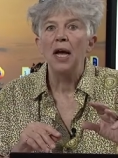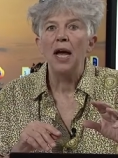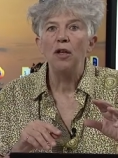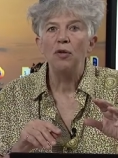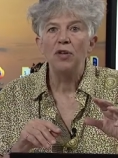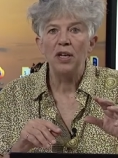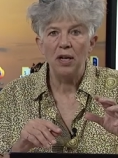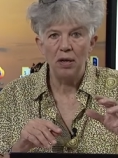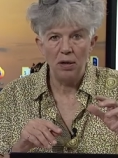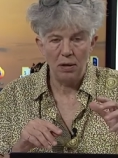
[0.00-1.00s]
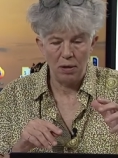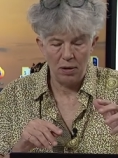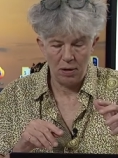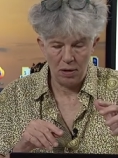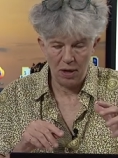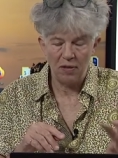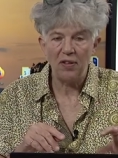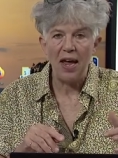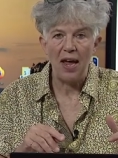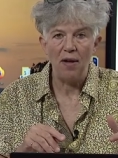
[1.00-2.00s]
and you did a
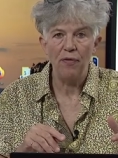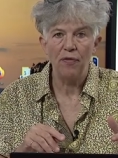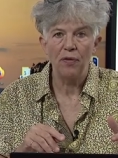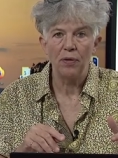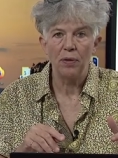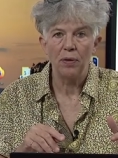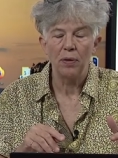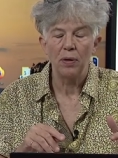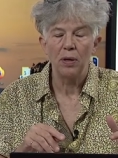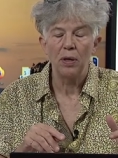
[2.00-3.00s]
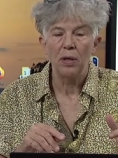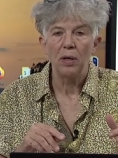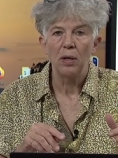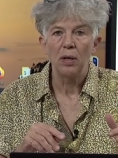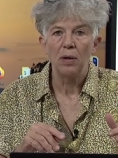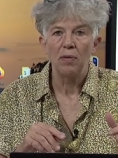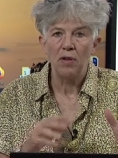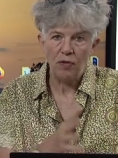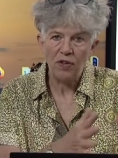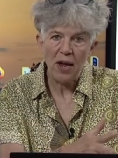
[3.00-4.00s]
save,
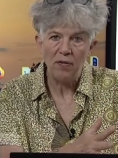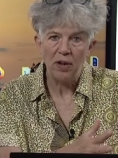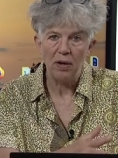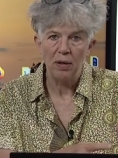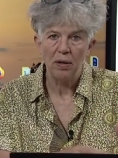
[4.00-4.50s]
you've saved it.